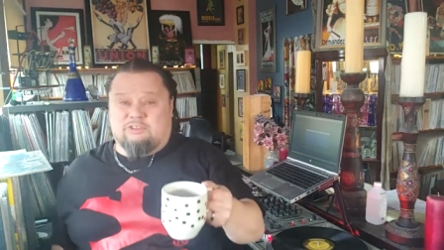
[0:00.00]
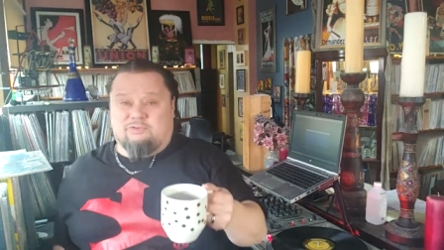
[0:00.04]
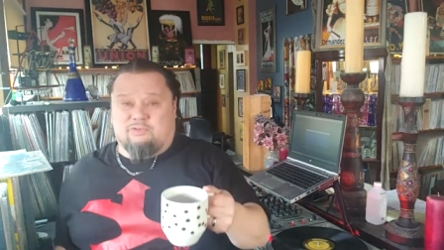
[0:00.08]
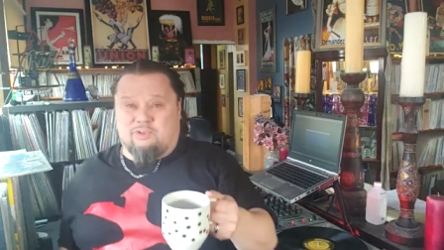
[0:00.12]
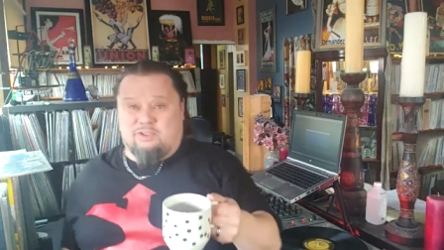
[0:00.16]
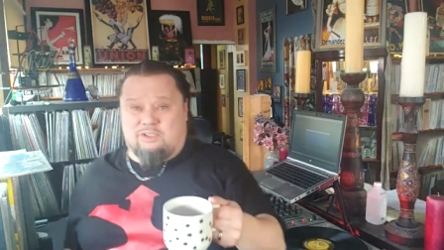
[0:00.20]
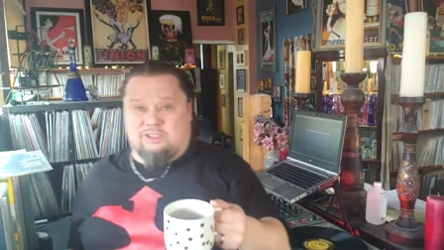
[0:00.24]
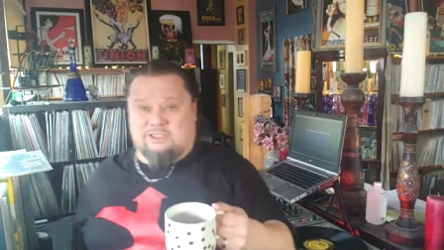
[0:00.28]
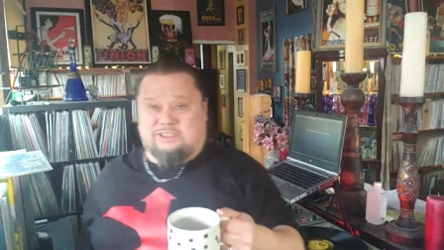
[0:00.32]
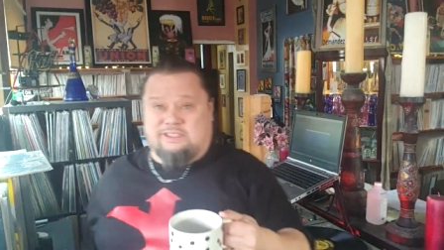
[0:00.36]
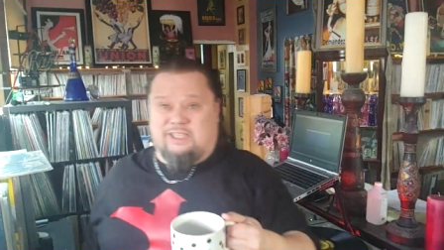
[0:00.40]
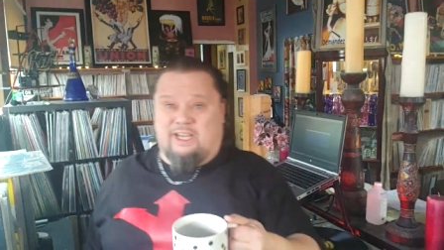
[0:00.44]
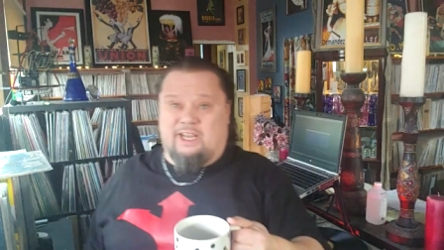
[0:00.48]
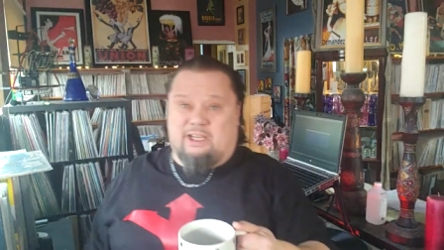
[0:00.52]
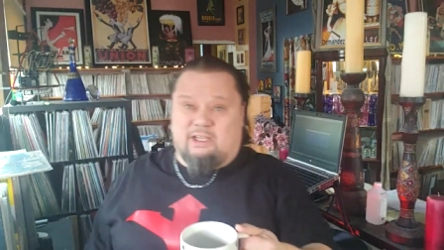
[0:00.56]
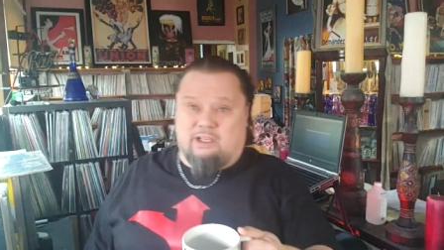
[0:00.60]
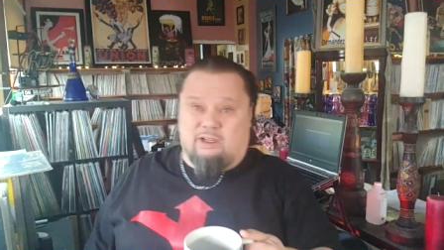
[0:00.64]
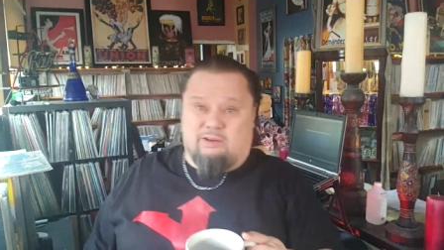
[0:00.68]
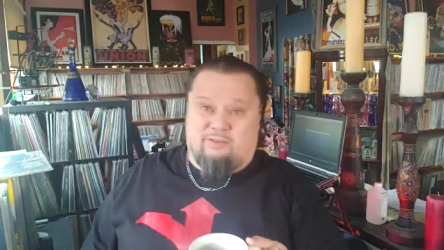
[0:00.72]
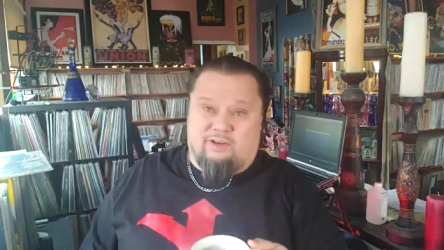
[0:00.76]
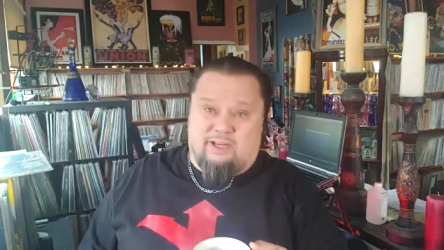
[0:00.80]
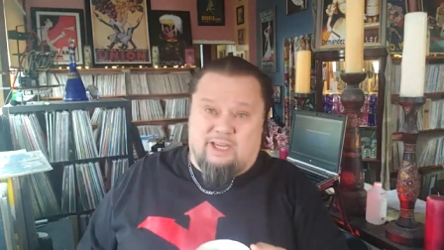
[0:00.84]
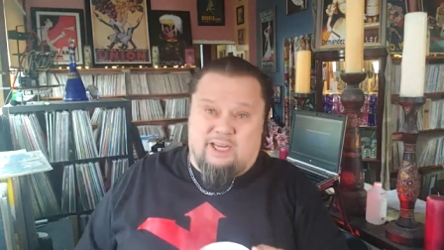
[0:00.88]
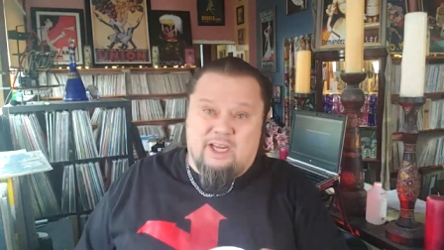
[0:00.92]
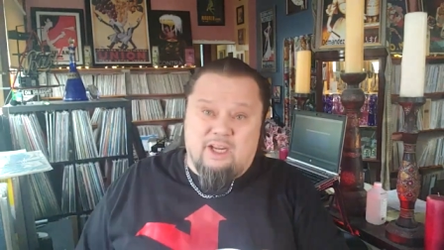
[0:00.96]
for the sake
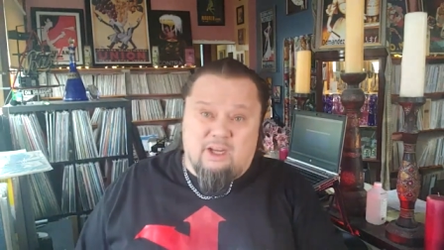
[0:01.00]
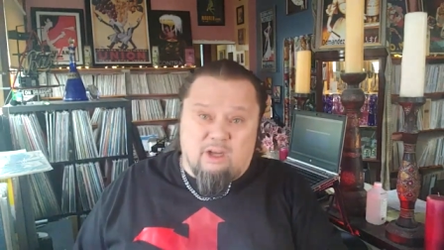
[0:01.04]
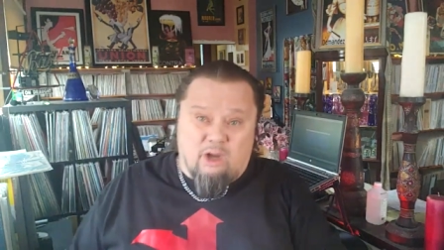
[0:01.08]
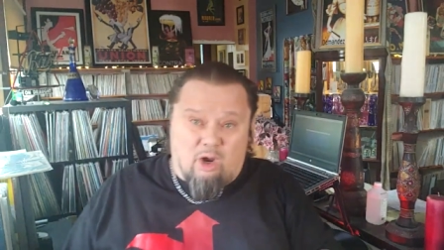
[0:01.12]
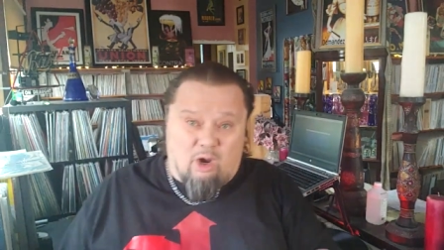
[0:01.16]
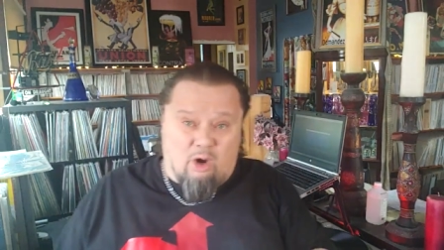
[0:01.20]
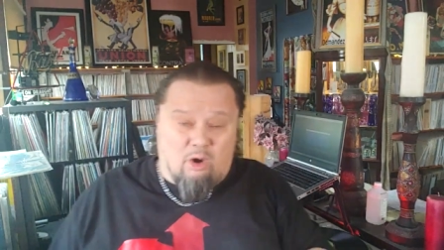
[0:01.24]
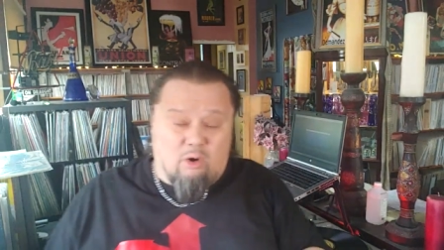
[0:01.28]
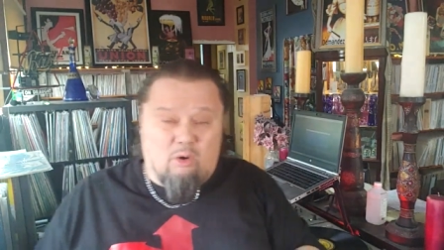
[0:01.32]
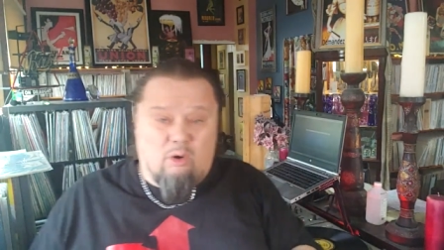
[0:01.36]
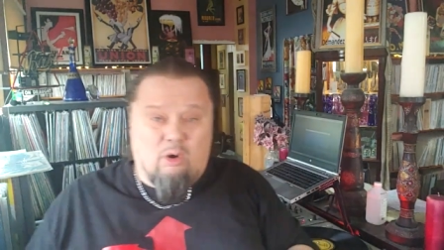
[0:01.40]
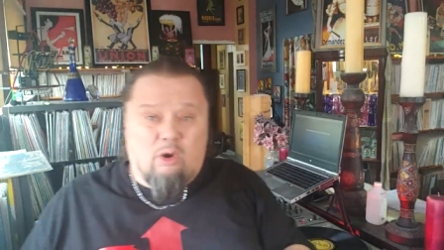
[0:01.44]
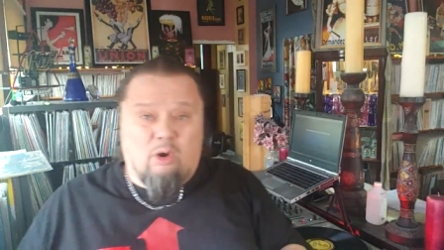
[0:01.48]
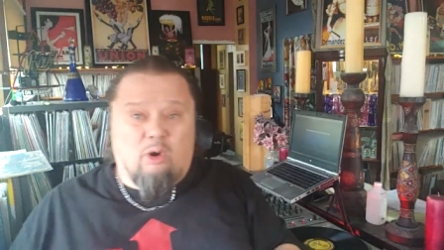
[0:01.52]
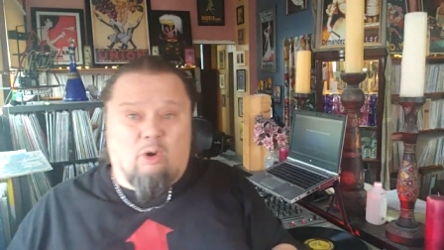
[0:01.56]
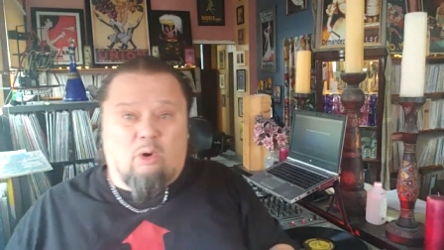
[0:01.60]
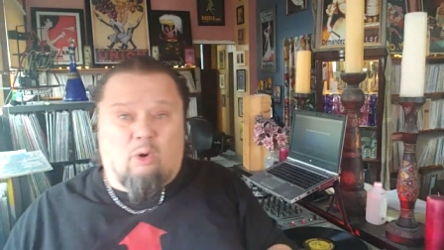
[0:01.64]
of ego